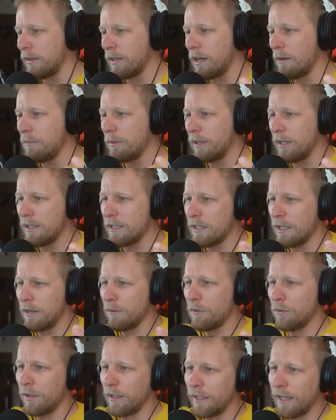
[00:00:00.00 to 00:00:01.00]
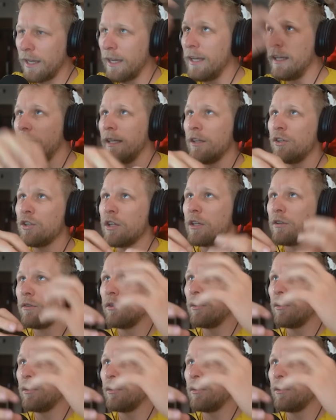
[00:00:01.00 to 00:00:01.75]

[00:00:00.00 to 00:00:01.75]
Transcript: companies, and they were like eating each other,